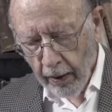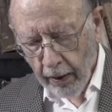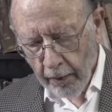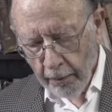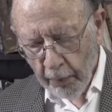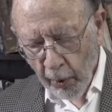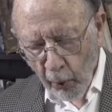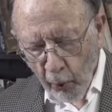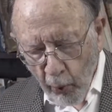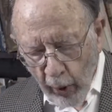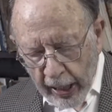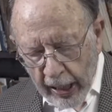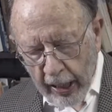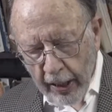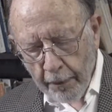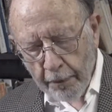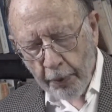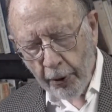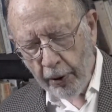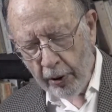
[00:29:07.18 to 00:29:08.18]
But when he
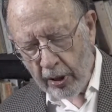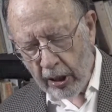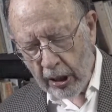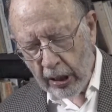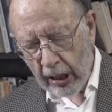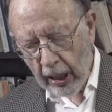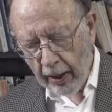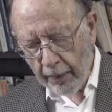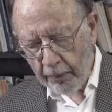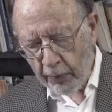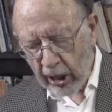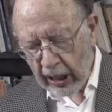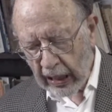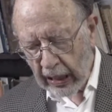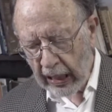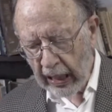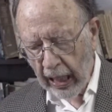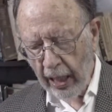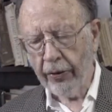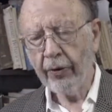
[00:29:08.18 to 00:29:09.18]
puts them
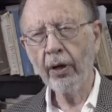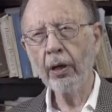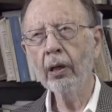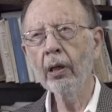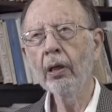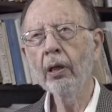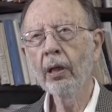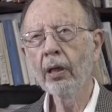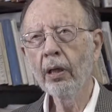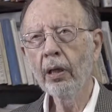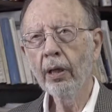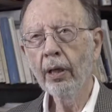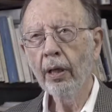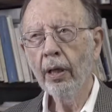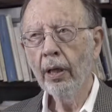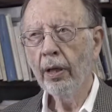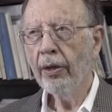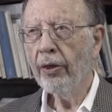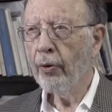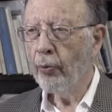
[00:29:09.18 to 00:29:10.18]
together,
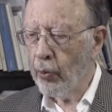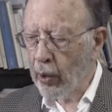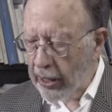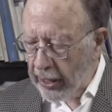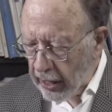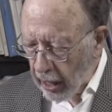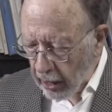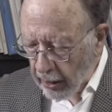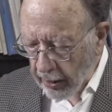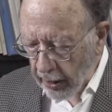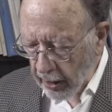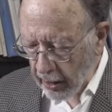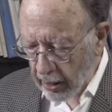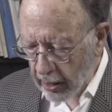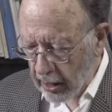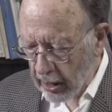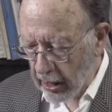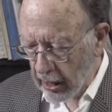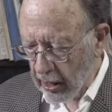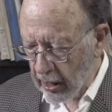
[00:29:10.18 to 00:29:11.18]
the
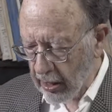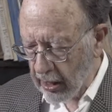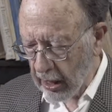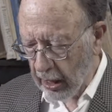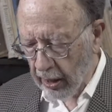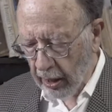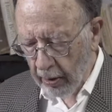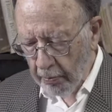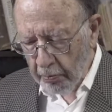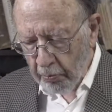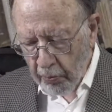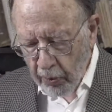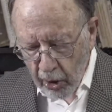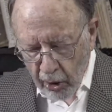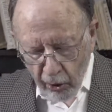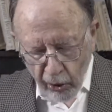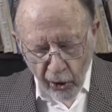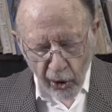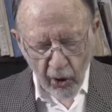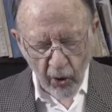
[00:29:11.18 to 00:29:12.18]
redundancies and the
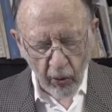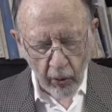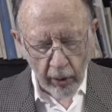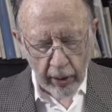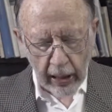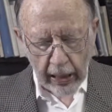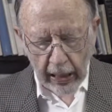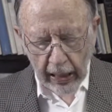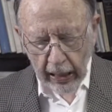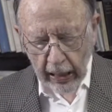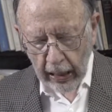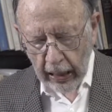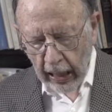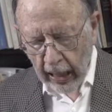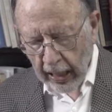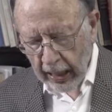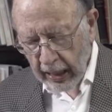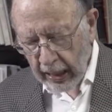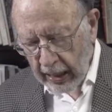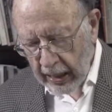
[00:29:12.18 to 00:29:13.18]
mutual
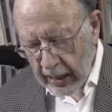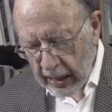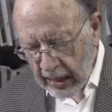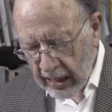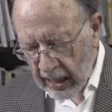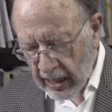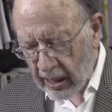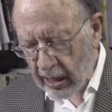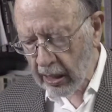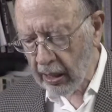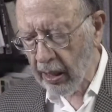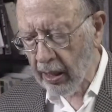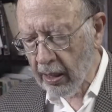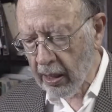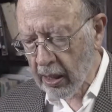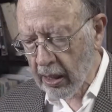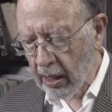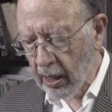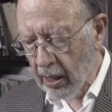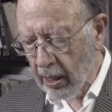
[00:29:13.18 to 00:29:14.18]

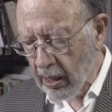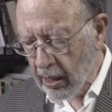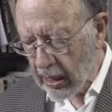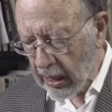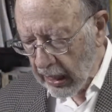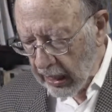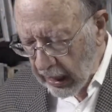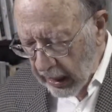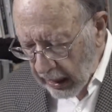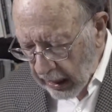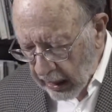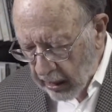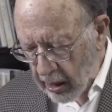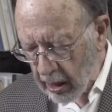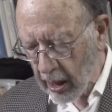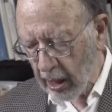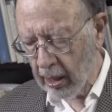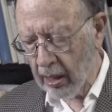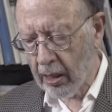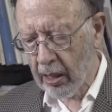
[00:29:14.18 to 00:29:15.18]
consistencies and
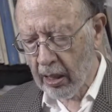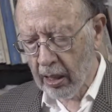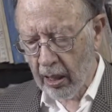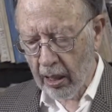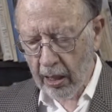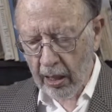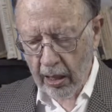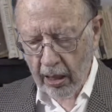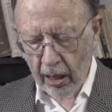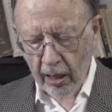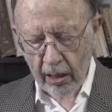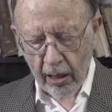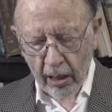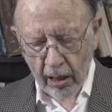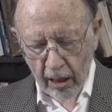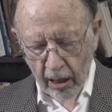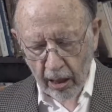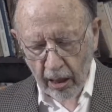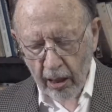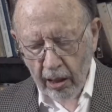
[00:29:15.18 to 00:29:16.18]

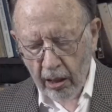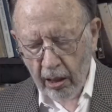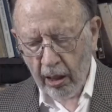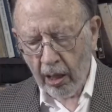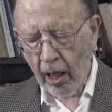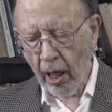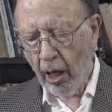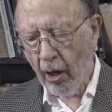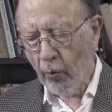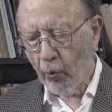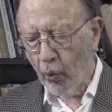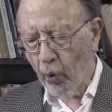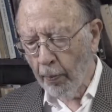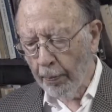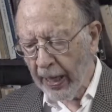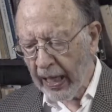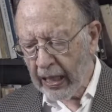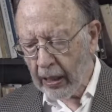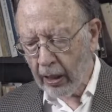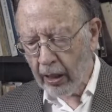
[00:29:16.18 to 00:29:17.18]
inconsistencies will
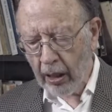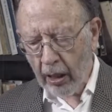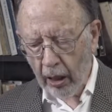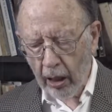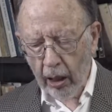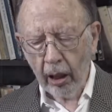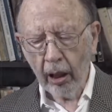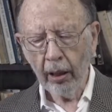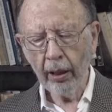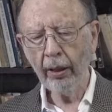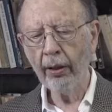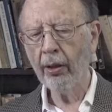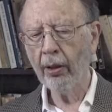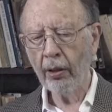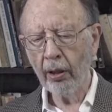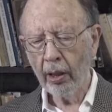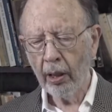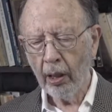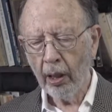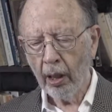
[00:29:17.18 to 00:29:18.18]
make it
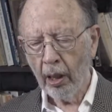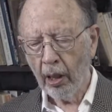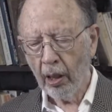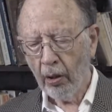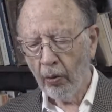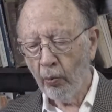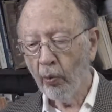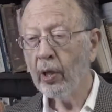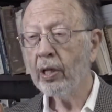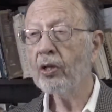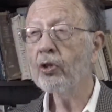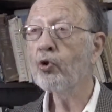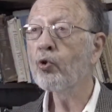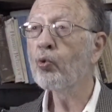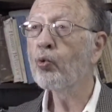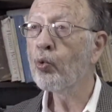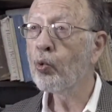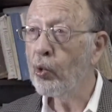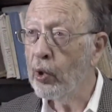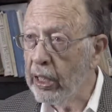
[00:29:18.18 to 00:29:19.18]
clear what is
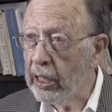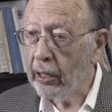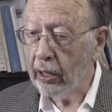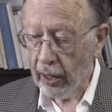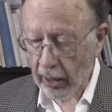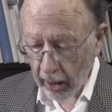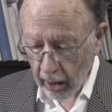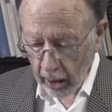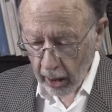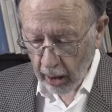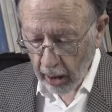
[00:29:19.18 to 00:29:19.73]
really